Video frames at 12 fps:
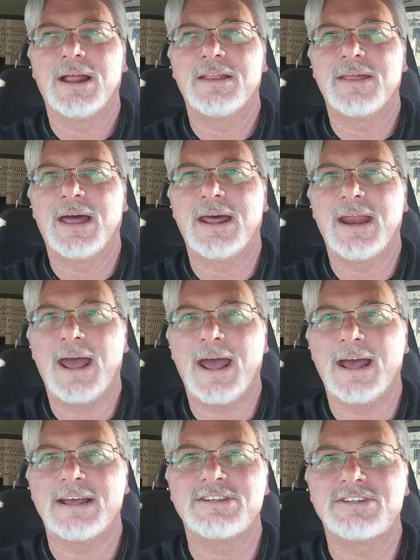that
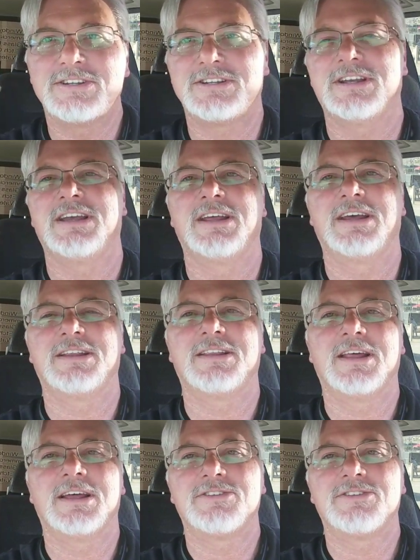has seen it,